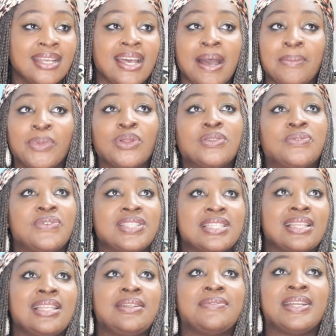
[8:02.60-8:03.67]
I'm not
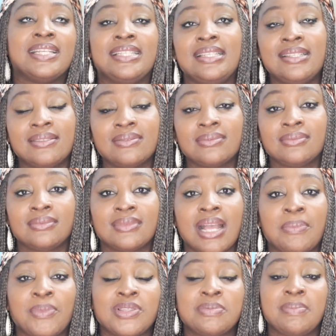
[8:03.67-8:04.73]
physically ready.
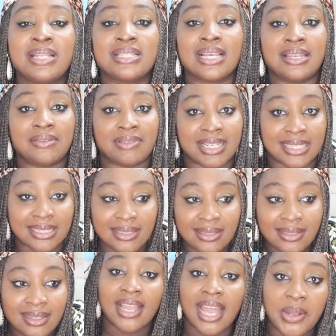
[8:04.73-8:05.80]
I'm not mentally
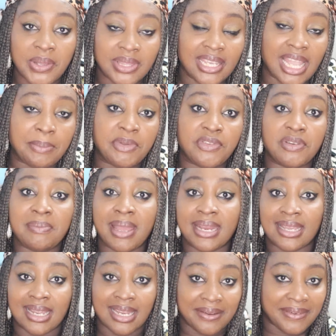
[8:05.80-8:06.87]
ready. I don't think I'm even
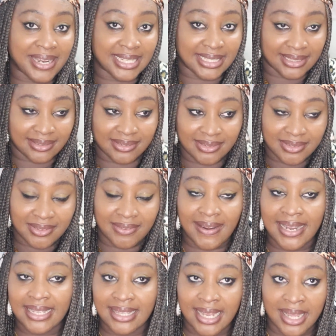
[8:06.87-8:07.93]
medically ready
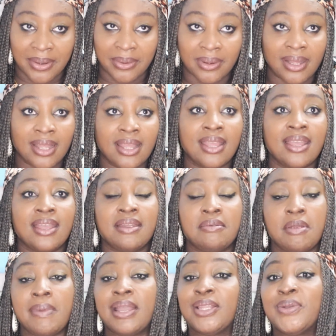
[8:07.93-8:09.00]
right now.
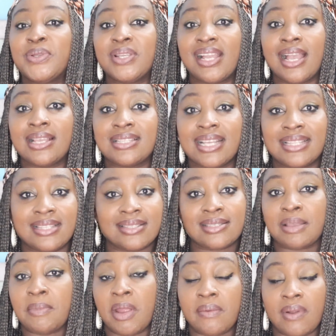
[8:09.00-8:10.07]
Remember, I told you guys that this
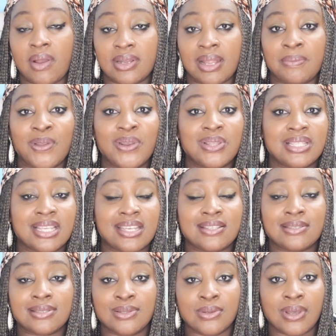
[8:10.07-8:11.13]
time around, I'm going to take it
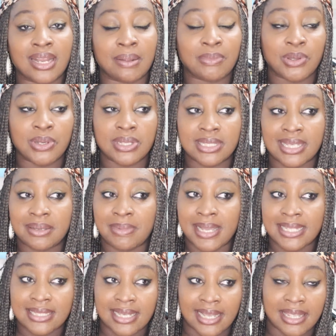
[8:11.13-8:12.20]
slow and I'm going to take
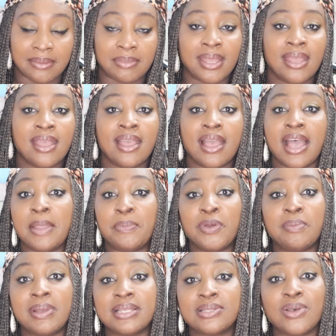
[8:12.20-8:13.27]
my time. I
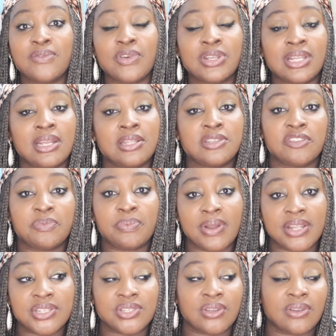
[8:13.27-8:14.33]
put myself under a lot of
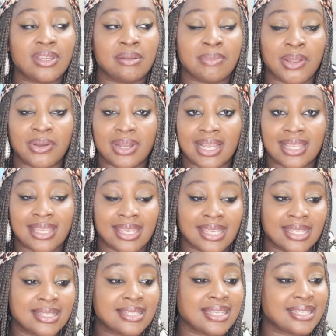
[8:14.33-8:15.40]
pressure in my other
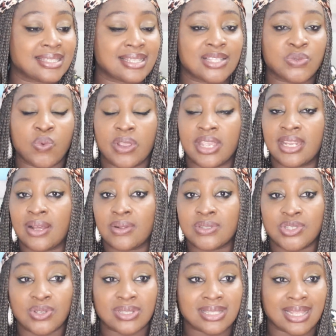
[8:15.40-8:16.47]
kids. I start working
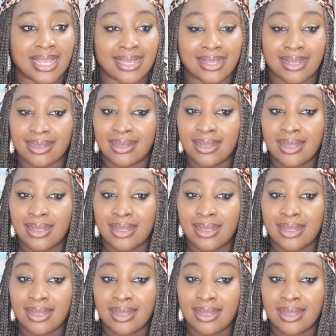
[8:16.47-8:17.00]
out just like